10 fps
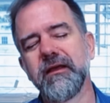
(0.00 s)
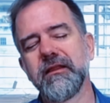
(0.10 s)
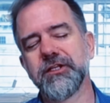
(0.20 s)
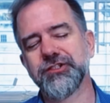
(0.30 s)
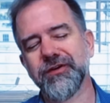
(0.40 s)

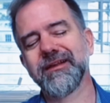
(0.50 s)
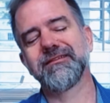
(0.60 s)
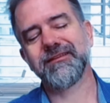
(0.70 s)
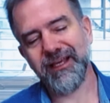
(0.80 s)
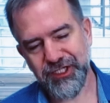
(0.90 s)
The
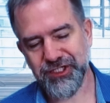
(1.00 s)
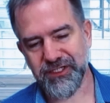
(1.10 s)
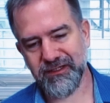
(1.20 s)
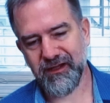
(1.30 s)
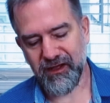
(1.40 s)

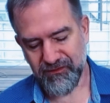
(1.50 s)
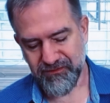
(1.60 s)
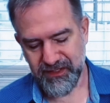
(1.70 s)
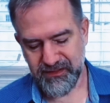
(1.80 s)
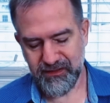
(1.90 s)
translation of
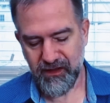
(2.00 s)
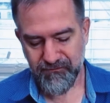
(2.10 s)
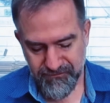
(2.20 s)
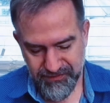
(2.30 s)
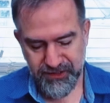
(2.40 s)
it,
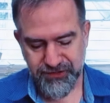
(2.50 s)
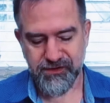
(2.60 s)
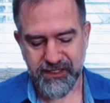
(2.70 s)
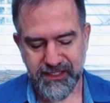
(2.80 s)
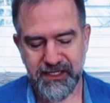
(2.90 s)
of this
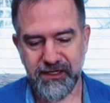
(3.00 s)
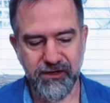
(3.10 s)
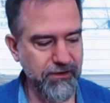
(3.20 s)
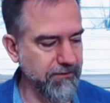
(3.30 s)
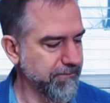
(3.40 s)
drink here,